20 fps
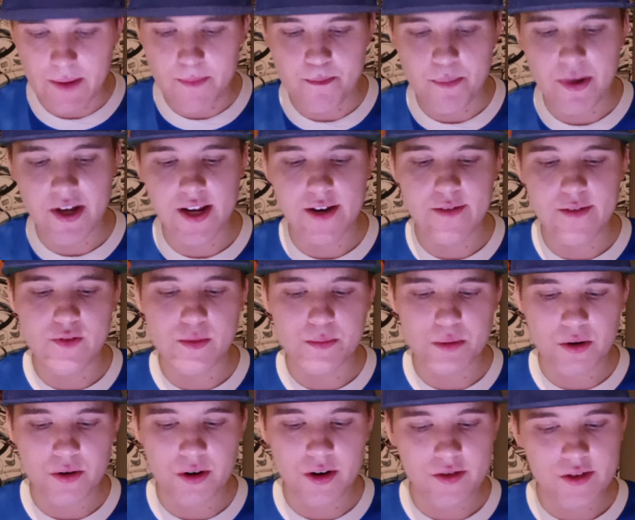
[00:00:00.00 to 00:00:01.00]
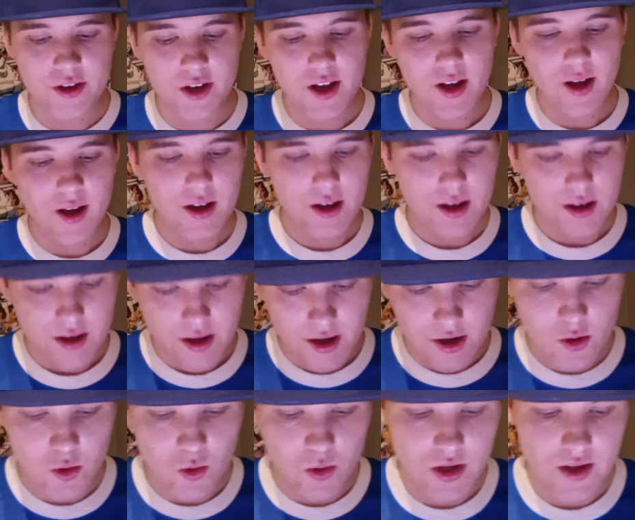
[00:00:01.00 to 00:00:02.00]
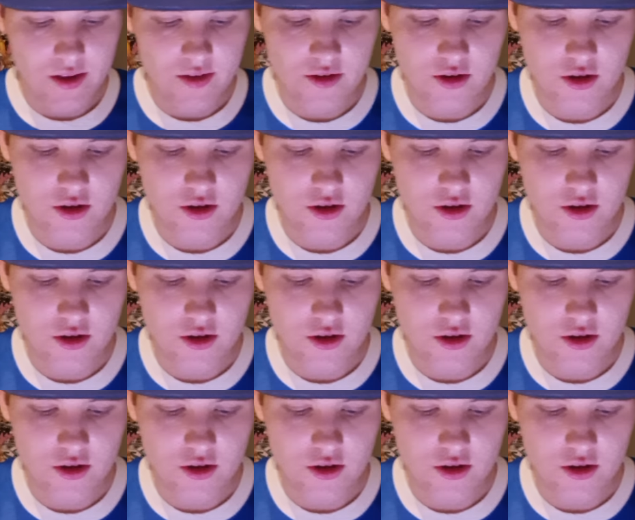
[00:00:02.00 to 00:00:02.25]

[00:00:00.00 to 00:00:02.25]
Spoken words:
been bidding for Burrows, according